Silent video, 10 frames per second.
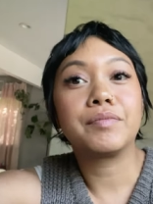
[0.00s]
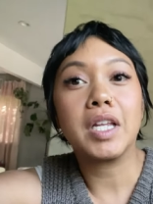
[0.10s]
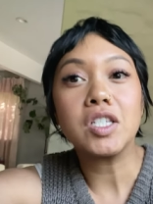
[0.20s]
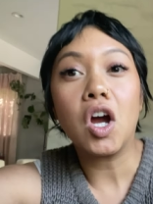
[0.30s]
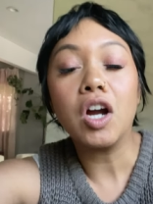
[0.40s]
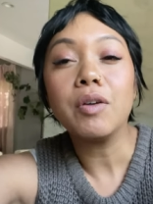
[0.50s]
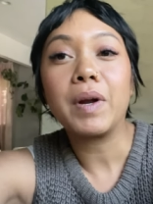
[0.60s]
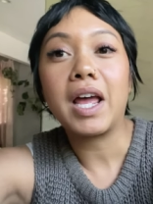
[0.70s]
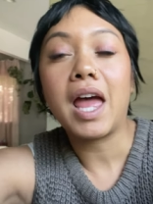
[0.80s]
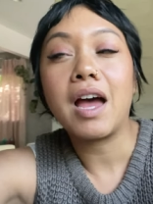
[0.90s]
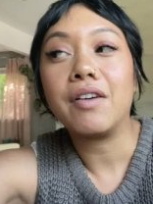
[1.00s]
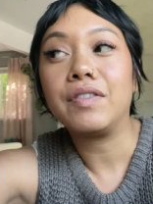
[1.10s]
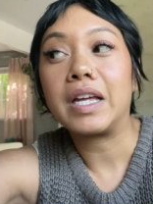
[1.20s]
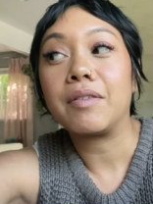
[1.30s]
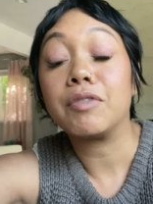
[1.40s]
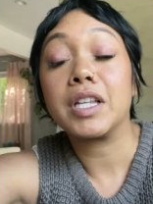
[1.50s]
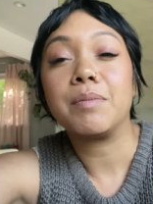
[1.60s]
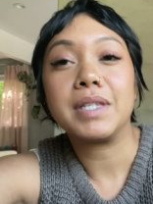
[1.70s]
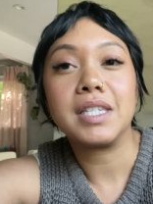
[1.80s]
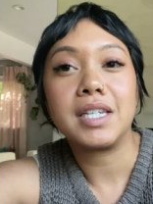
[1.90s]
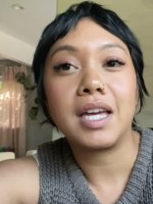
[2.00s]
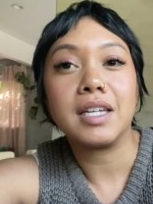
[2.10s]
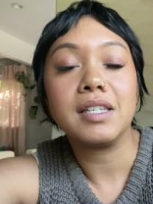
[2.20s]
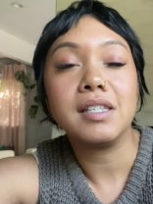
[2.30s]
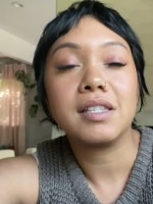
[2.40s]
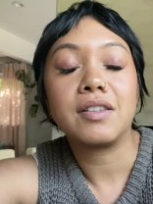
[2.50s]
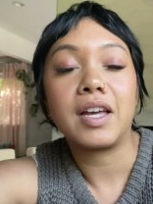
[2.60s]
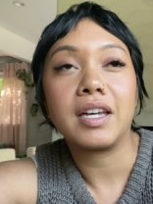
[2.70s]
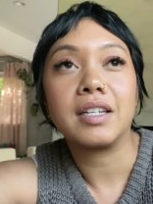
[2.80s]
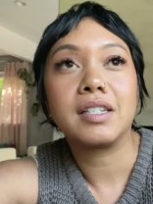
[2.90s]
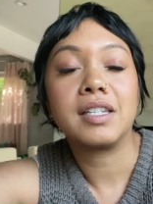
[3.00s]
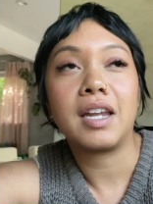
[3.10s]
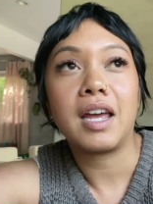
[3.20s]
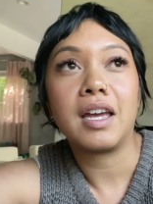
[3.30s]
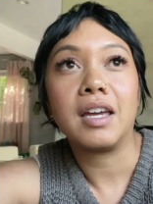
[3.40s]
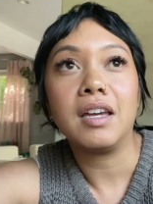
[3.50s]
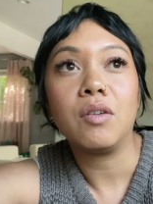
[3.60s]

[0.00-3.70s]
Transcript: It's hard when I have like really busy days like today